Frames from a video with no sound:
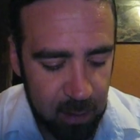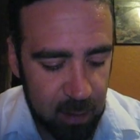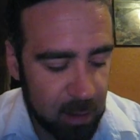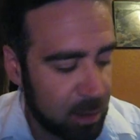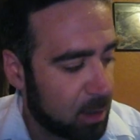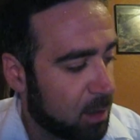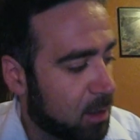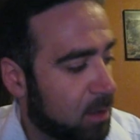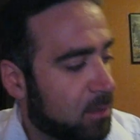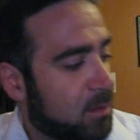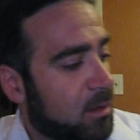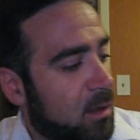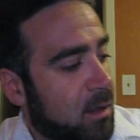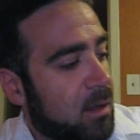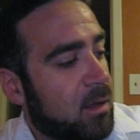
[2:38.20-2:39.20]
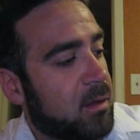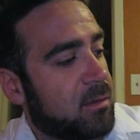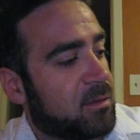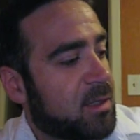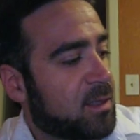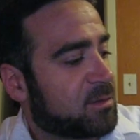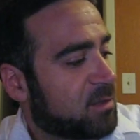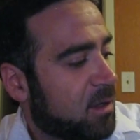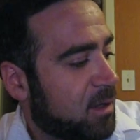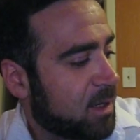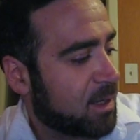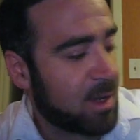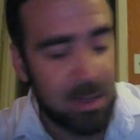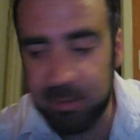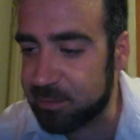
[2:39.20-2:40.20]
And that's all I
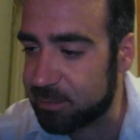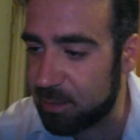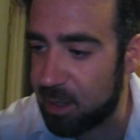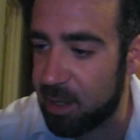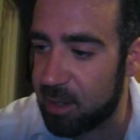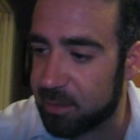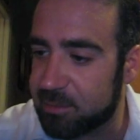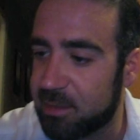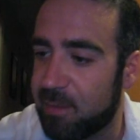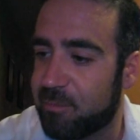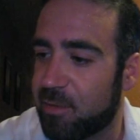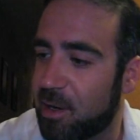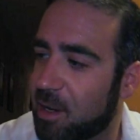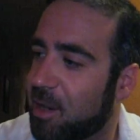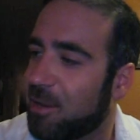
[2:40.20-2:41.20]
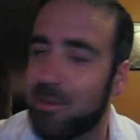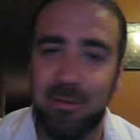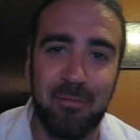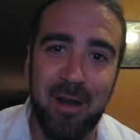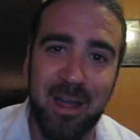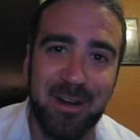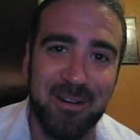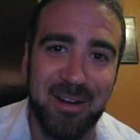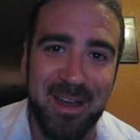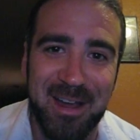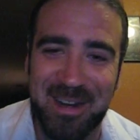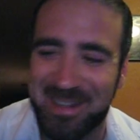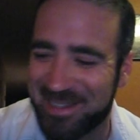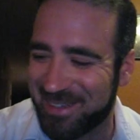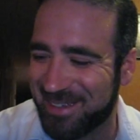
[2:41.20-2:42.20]
got to say, except for I got a new record
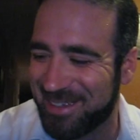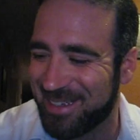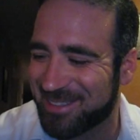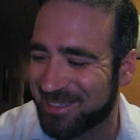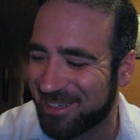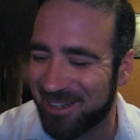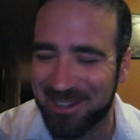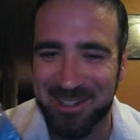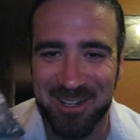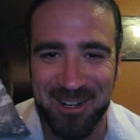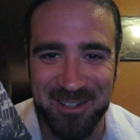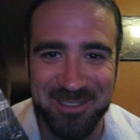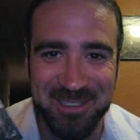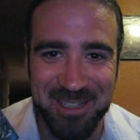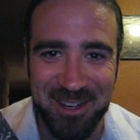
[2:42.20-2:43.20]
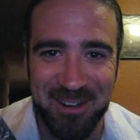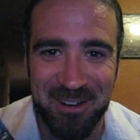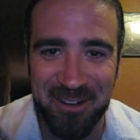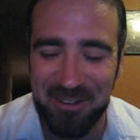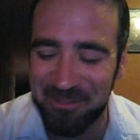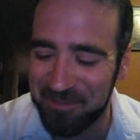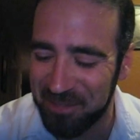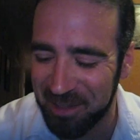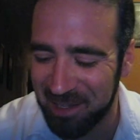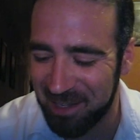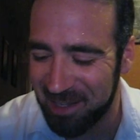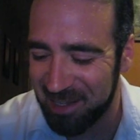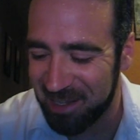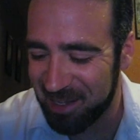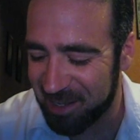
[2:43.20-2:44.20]
out. It's called Close to Home.
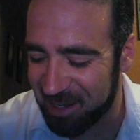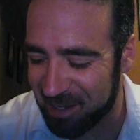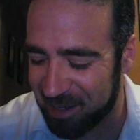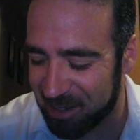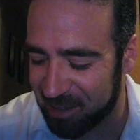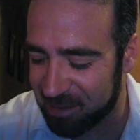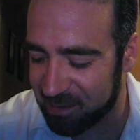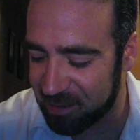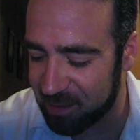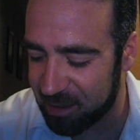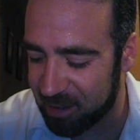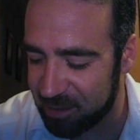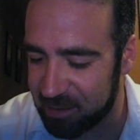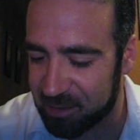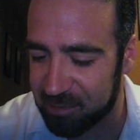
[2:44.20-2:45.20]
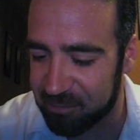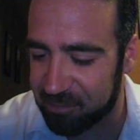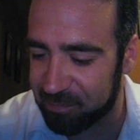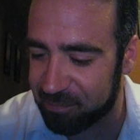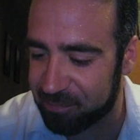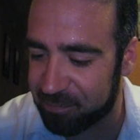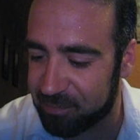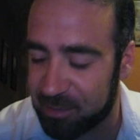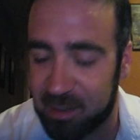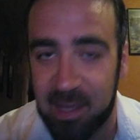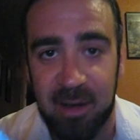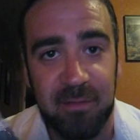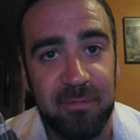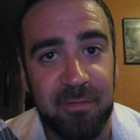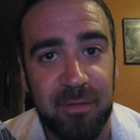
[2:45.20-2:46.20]
And you can get
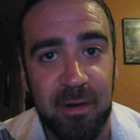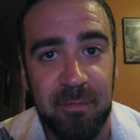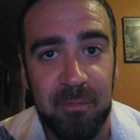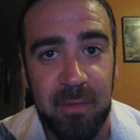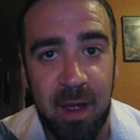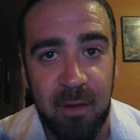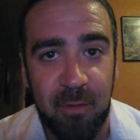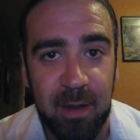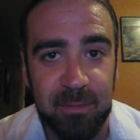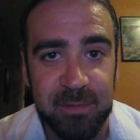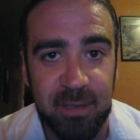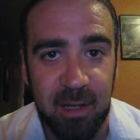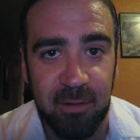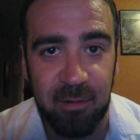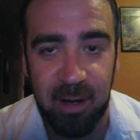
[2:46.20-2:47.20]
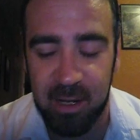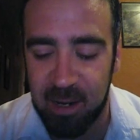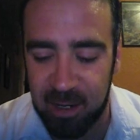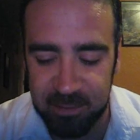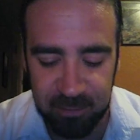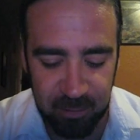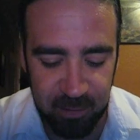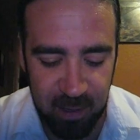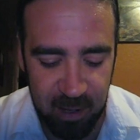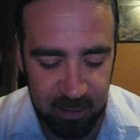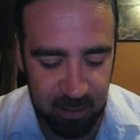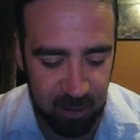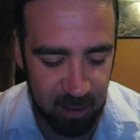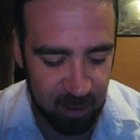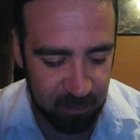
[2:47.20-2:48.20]
it from my website,
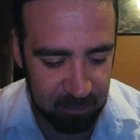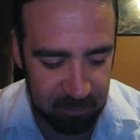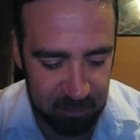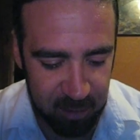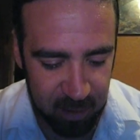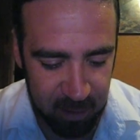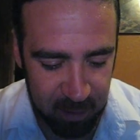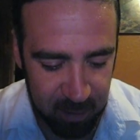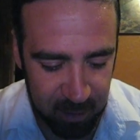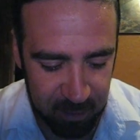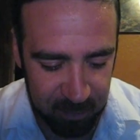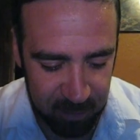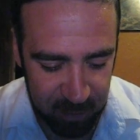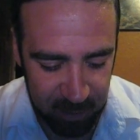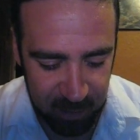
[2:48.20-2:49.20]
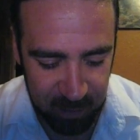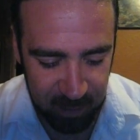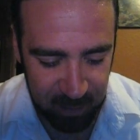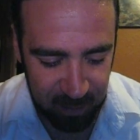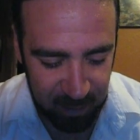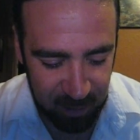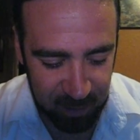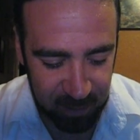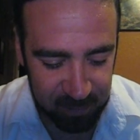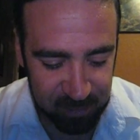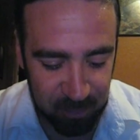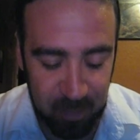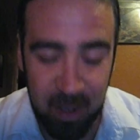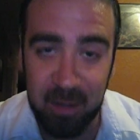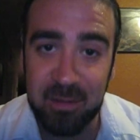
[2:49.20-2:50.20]
GregIzor.com. And that's
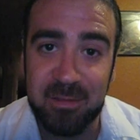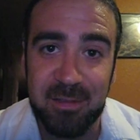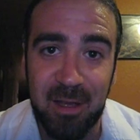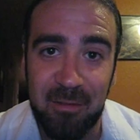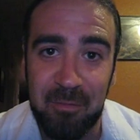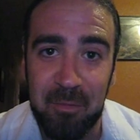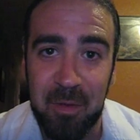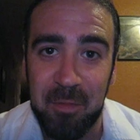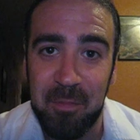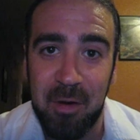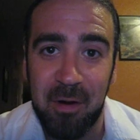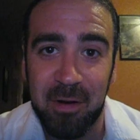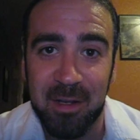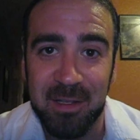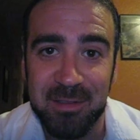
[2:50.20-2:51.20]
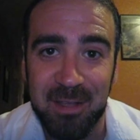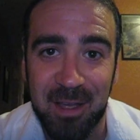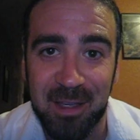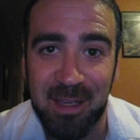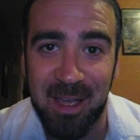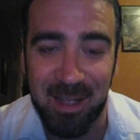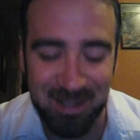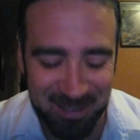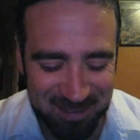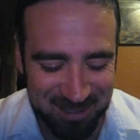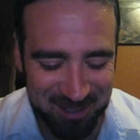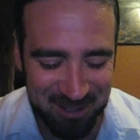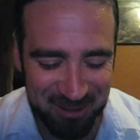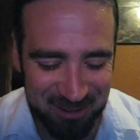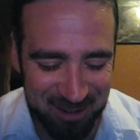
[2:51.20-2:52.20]
about as self-promoting as I get.
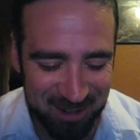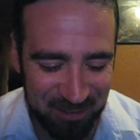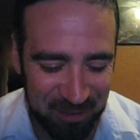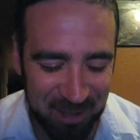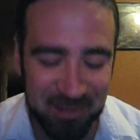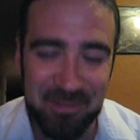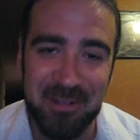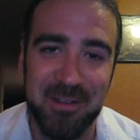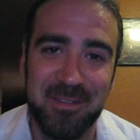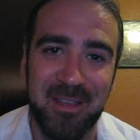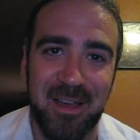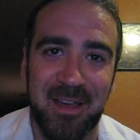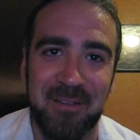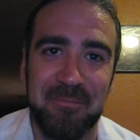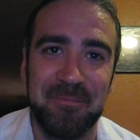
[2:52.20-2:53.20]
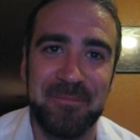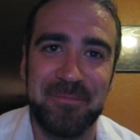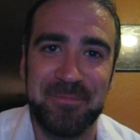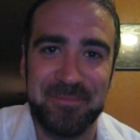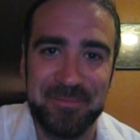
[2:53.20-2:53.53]
So thanks for your time.